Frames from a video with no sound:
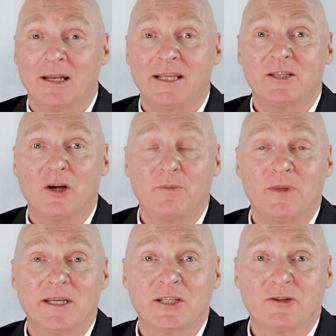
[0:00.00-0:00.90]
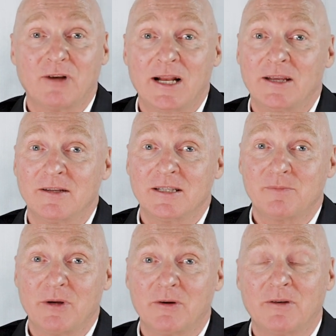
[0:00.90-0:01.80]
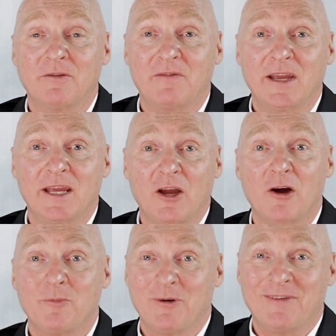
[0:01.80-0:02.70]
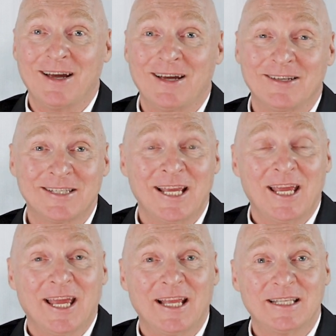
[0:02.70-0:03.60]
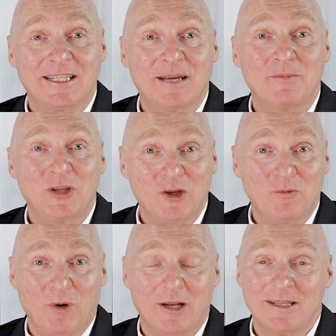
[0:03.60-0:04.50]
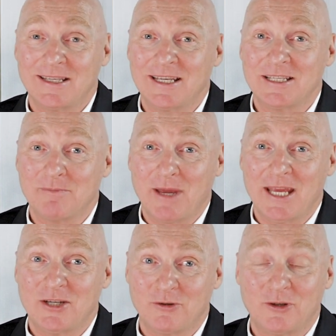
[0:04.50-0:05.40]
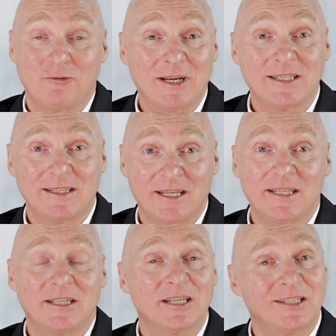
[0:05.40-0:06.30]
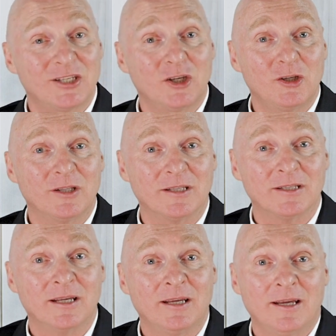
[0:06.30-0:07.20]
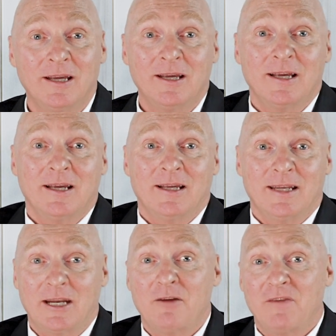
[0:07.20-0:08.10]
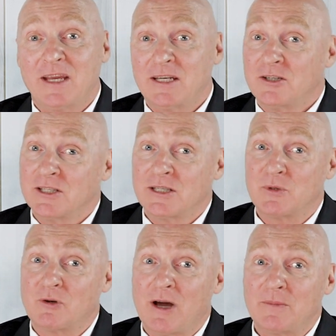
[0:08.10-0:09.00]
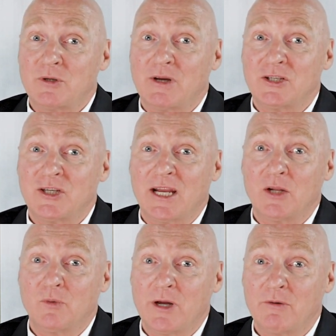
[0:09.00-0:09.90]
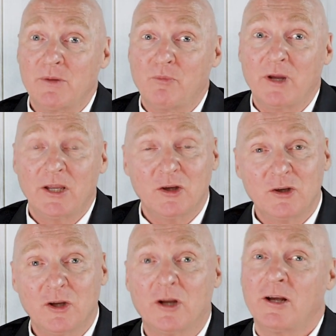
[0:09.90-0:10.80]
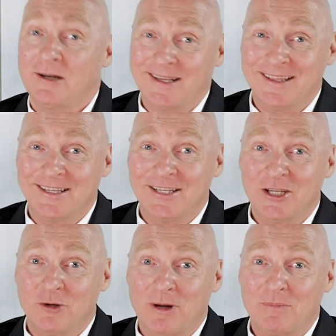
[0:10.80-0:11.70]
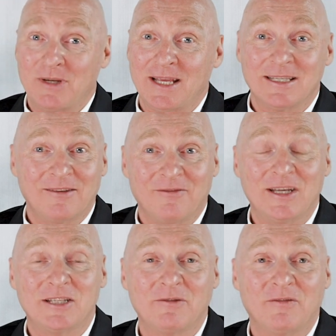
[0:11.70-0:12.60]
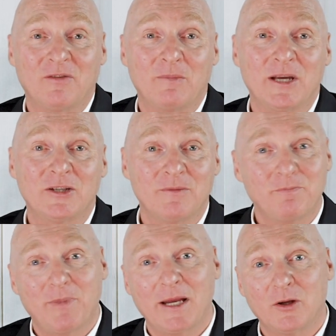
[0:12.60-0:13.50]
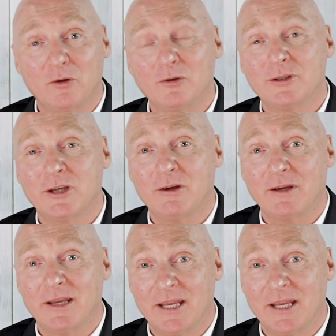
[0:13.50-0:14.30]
Let's hope the Australian spirit of a fair go prevails and some new policy is made to address these concerns. Now don't forget to subscribe to our channel where we bring you not only the new updates and visa information, but also